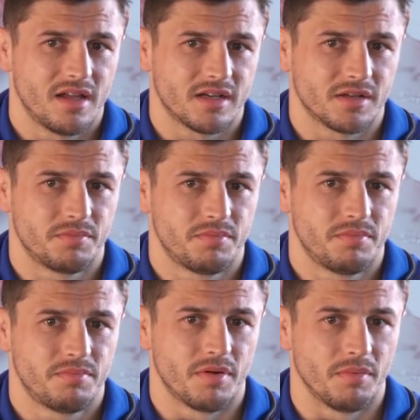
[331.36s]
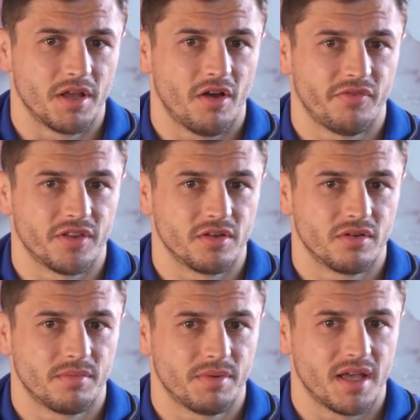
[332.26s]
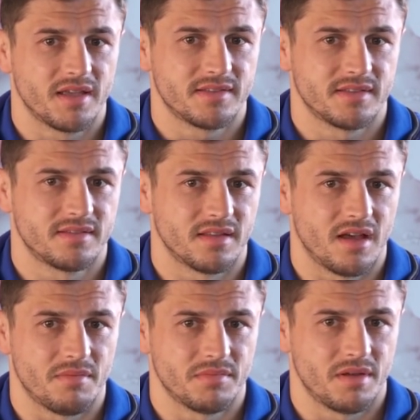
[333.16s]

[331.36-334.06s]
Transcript: I could probably offer the younger players is that I'm,